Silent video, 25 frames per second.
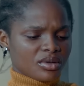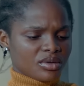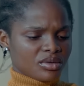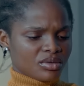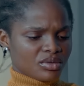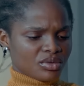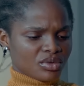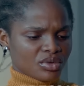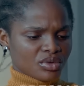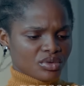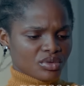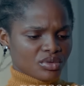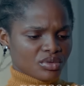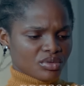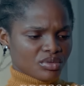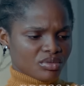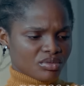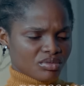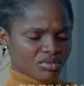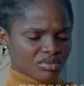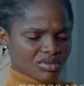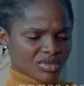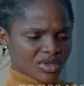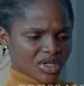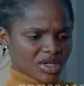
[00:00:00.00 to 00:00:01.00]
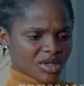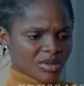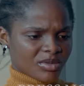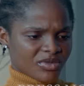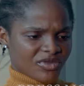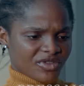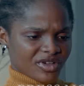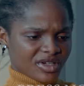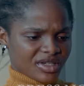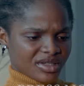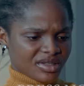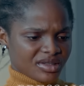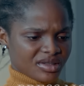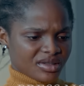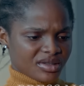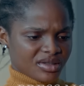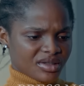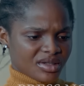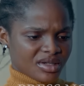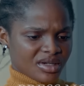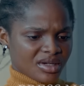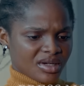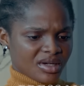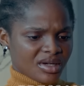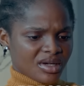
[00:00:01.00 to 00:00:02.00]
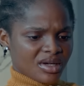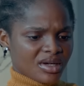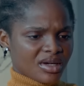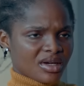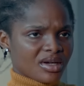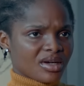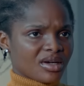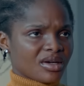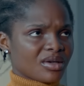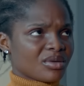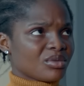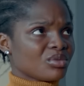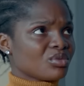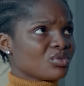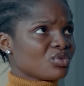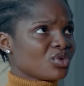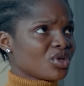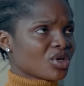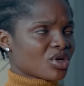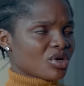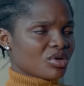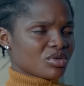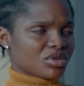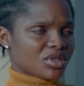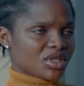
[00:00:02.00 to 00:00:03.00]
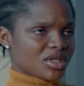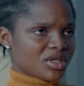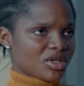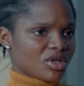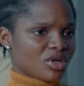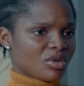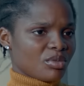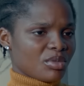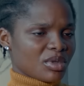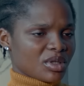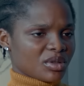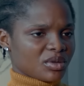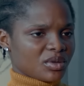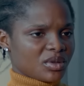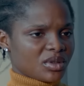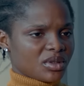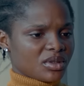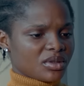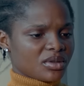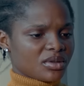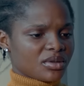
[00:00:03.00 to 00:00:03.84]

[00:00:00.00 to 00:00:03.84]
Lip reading: No, I'm fine. Welcome to the compound.